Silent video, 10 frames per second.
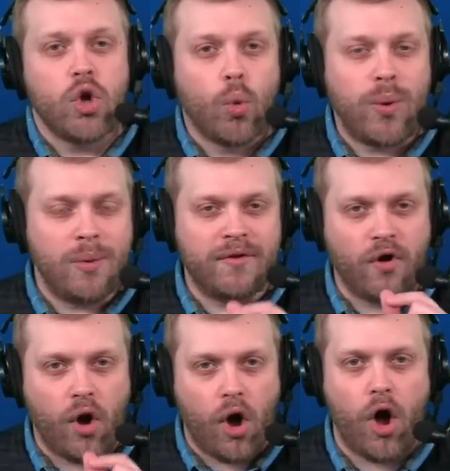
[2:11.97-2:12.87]
we would have
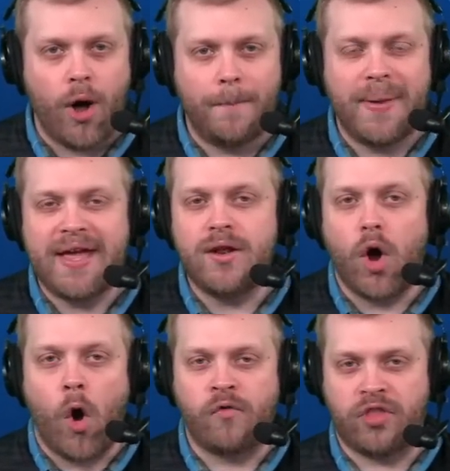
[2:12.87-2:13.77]
all been
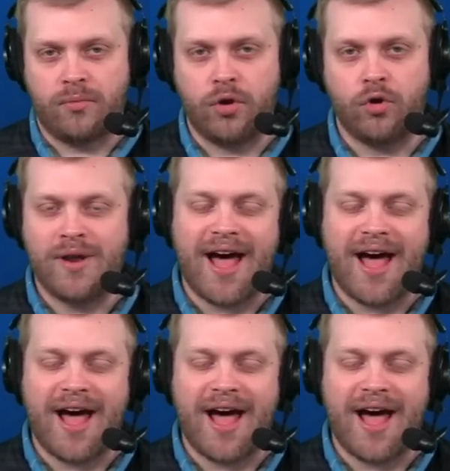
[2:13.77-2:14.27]
over the moon.